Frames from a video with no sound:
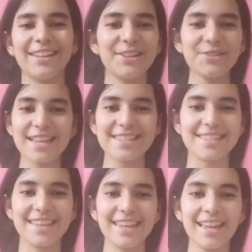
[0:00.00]
Did you just
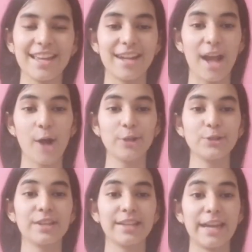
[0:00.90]
see? Now
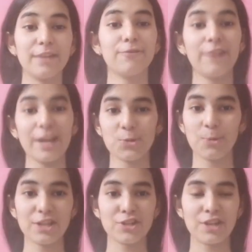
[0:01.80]
you can get fresh
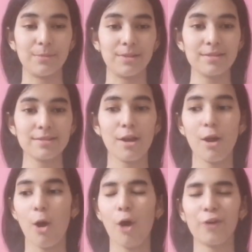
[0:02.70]
vegetables
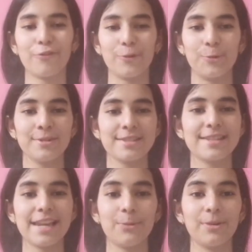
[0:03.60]
or fruits
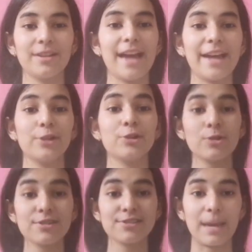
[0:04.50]
delivered at your
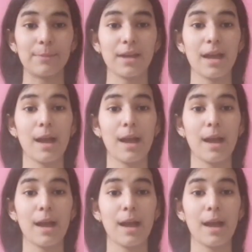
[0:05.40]
doorstep,